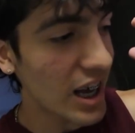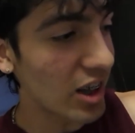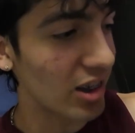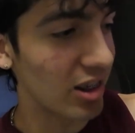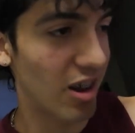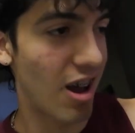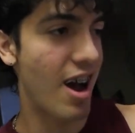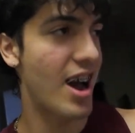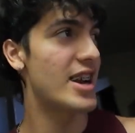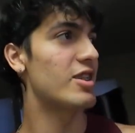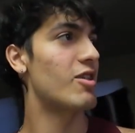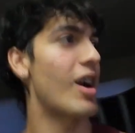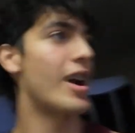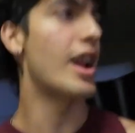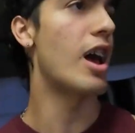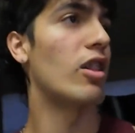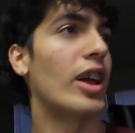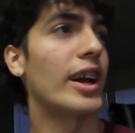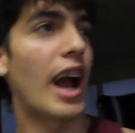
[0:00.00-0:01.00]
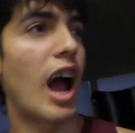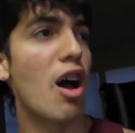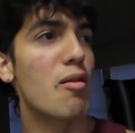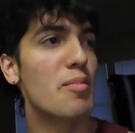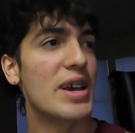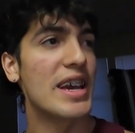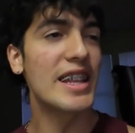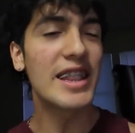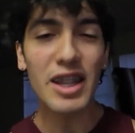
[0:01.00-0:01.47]
aligning right now. Like,
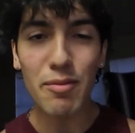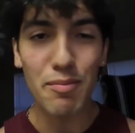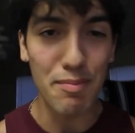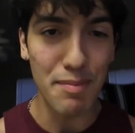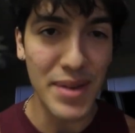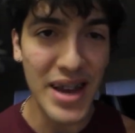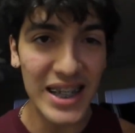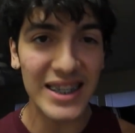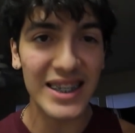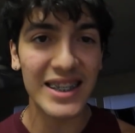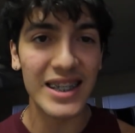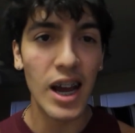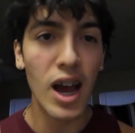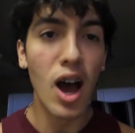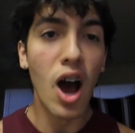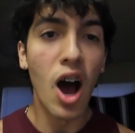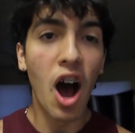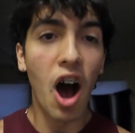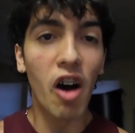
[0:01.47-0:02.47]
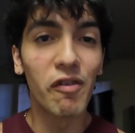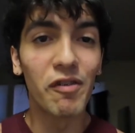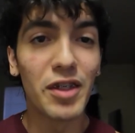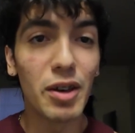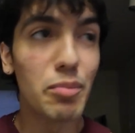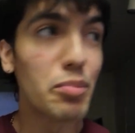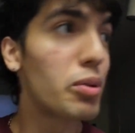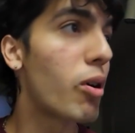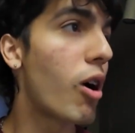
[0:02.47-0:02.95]
I'm in the midst of
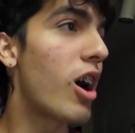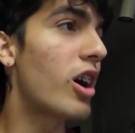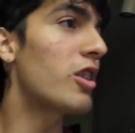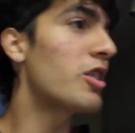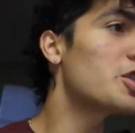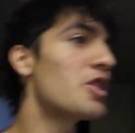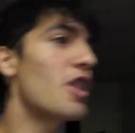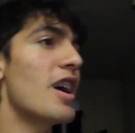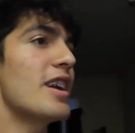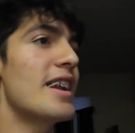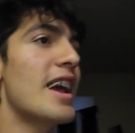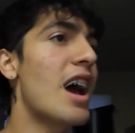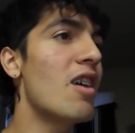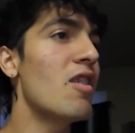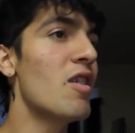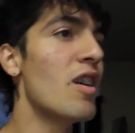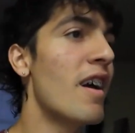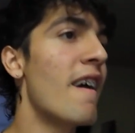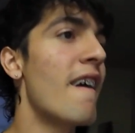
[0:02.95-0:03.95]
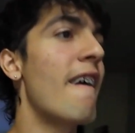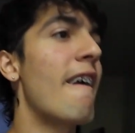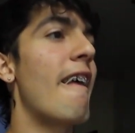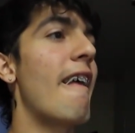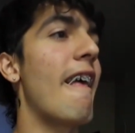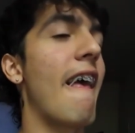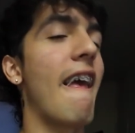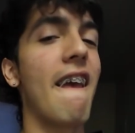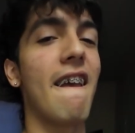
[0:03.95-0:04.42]
the progress right now.
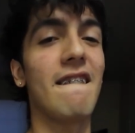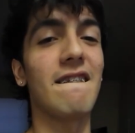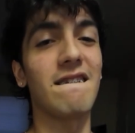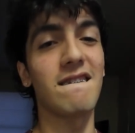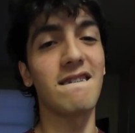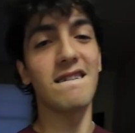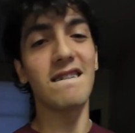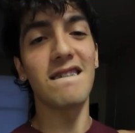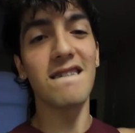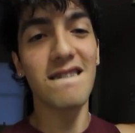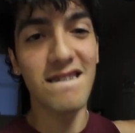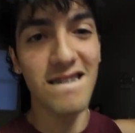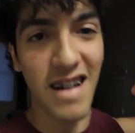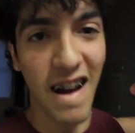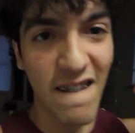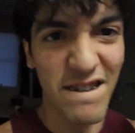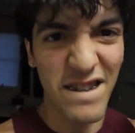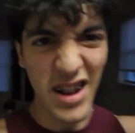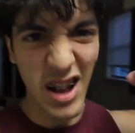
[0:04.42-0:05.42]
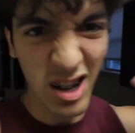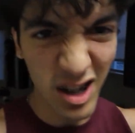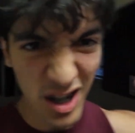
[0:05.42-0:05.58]
And, I feel